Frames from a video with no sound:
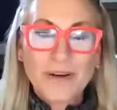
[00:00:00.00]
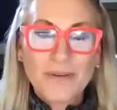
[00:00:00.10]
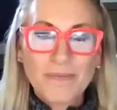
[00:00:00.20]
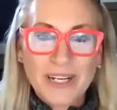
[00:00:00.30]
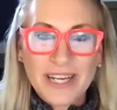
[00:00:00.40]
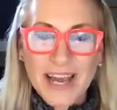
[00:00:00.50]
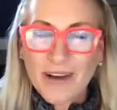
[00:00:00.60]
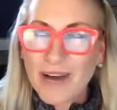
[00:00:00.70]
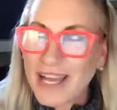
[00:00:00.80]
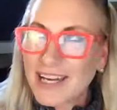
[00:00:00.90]
but
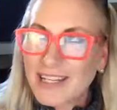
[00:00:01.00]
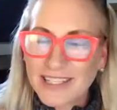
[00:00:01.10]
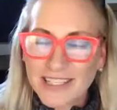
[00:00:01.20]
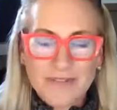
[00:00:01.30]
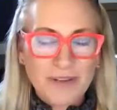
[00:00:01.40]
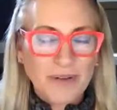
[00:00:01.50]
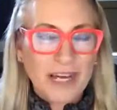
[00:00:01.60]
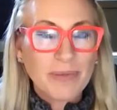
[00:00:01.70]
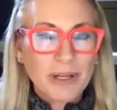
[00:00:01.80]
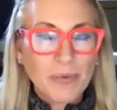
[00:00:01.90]
now I got to give you a
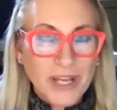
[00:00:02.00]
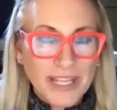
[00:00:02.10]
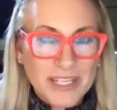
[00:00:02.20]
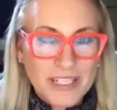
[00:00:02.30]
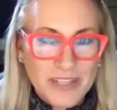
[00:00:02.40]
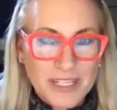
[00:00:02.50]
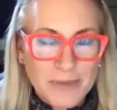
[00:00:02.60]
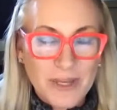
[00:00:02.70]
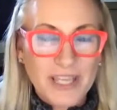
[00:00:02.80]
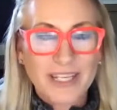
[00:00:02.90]
couple of wins of
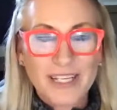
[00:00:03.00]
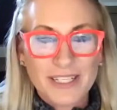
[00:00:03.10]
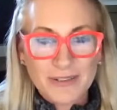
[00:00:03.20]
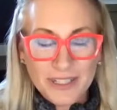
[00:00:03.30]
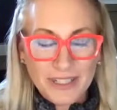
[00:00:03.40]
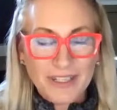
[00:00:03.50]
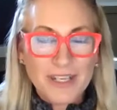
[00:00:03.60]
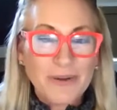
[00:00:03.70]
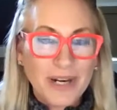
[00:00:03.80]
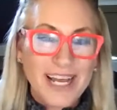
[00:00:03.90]
this week, because
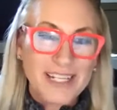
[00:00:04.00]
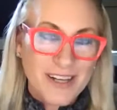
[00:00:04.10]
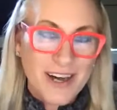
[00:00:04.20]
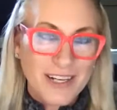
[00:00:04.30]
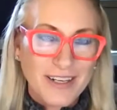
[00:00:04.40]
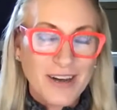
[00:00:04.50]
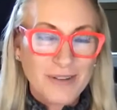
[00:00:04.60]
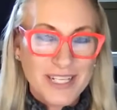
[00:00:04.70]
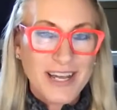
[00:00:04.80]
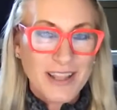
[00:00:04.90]
you and I talk
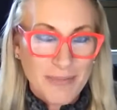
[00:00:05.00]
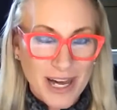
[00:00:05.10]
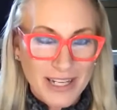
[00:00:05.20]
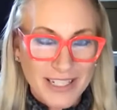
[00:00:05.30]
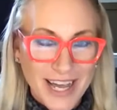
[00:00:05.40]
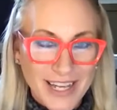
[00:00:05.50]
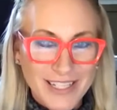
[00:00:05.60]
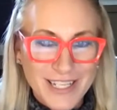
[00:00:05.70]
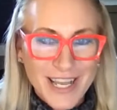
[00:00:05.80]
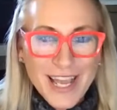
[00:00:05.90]
outside of the
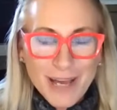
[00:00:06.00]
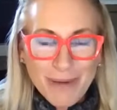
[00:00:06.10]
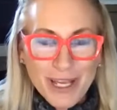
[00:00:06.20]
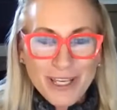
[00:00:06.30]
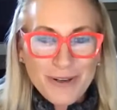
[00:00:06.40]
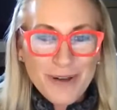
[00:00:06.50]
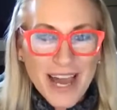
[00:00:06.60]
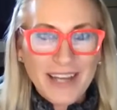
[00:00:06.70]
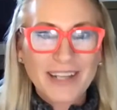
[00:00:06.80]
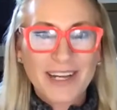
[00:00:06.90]
podcast, but you had a